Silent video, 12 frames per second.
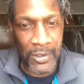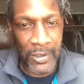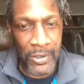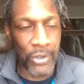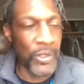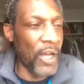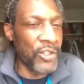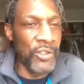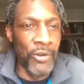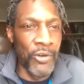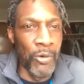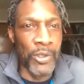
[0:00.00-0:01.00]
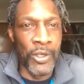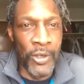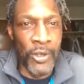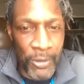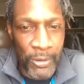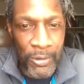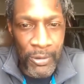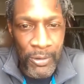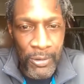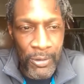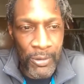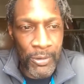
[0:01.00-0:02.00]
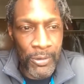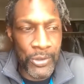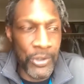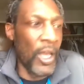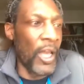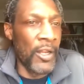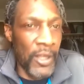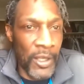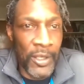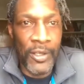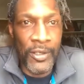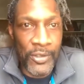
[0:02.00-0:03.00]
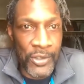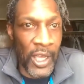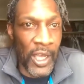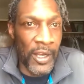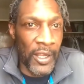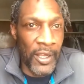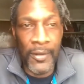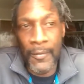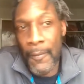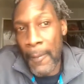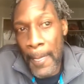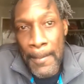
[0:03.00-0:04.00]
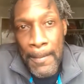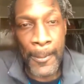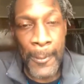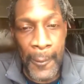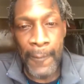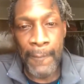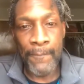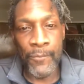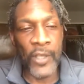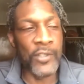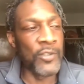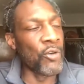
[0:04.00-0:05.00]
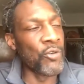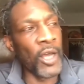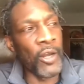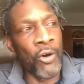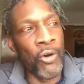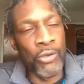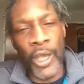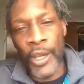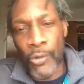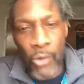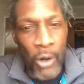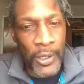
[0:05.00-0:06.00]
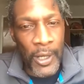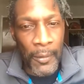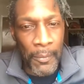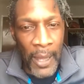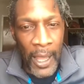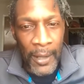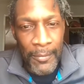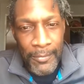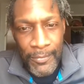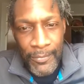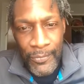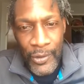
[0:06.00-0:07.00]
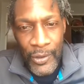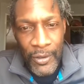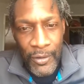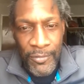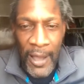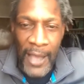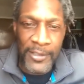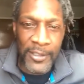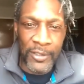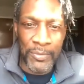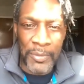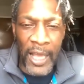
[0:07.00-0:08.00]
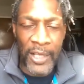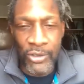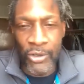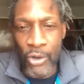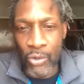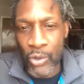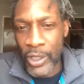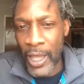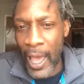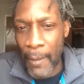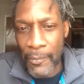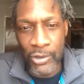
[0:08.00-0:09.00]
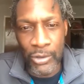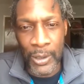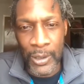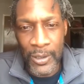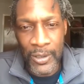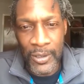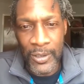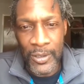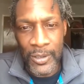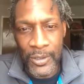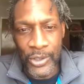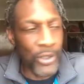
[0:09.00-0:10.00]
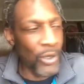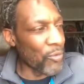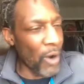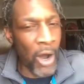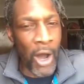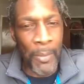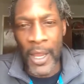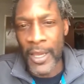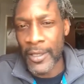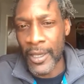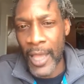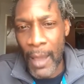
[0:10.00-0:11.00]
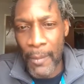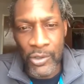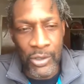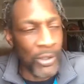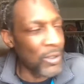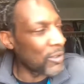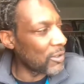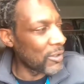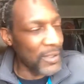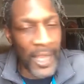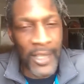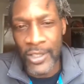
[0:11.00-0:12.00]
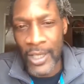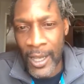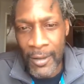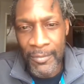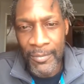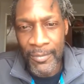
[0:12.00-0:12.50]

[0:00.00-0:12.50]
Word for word: So now she don't know what to do. Stand there, stand there. Next thing you know, you got an old lady walking down the block, five, six blocks. You don't know what could happen to her. She could rob, anything could happen to her. Nighttime,